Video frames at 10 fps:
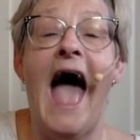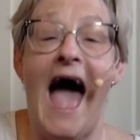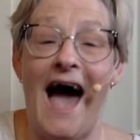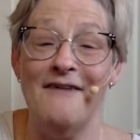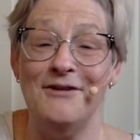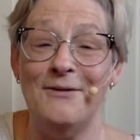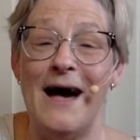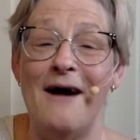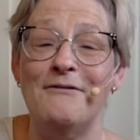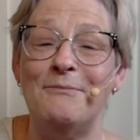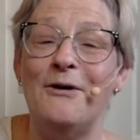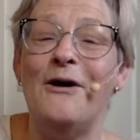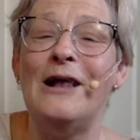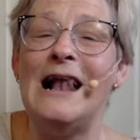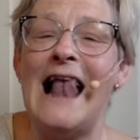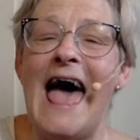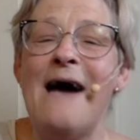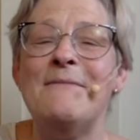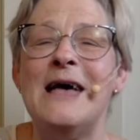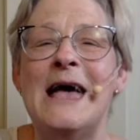Have you ever put a
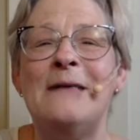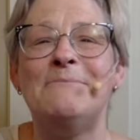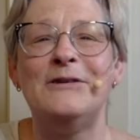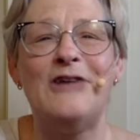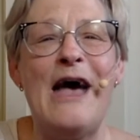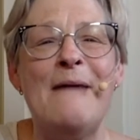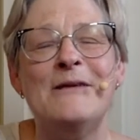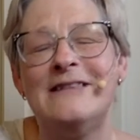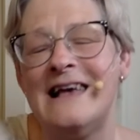llama in pajamas?